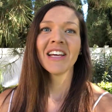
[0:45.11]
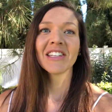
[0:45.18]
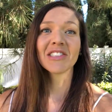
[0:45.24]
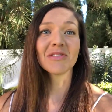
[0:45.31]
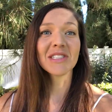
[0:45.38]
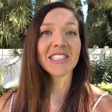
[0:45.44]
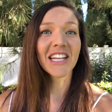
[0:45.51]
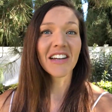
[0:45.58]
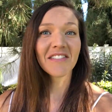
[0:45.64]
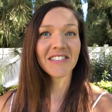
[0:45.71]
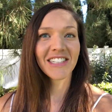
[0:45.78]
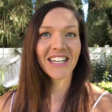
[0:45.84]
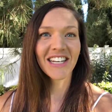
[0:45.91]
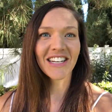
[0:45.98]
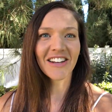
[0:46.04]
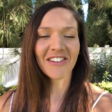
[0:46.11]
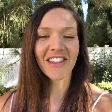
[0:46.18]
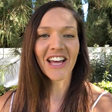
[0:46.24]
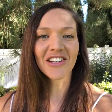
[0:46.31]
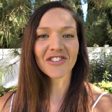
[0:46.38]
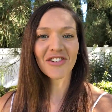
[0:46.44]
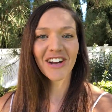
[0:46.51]
So instead of sitting near
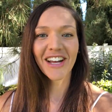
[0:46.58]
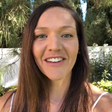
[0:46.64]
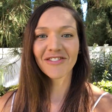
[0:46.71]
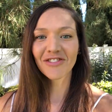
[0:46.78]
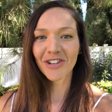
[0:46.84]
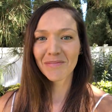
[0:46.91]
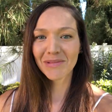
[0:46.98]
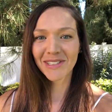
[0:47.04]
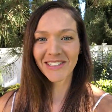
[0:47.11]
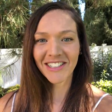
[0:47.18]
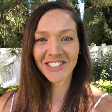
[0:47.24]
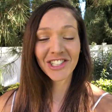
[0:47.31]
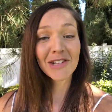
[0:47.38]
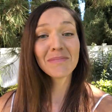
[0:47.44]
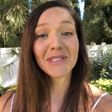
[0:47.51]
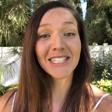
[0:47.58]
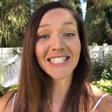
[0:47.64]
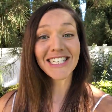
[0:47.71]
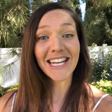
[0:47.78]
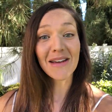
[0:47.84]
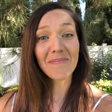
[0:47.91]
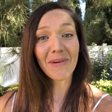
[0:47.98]
that tray of trips, chips
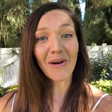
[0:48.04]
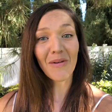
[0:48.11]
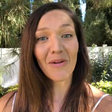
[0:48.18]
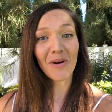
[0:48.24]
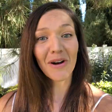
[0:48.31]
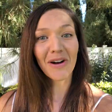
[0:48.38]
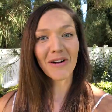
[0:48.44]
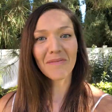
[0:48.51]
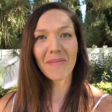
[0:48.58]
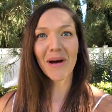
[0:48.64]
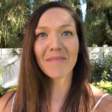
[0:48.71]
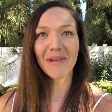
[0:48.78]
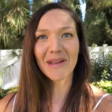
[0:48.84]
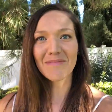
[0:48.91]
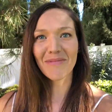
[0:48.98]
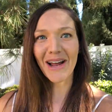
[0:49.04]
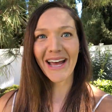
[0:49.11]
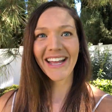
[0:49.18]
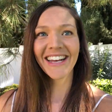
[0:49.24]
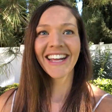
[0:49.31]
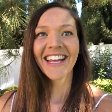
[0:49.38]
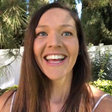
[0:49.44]
and dip or pumpkin
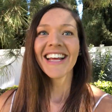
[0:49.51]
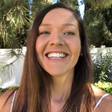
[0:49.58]
bread,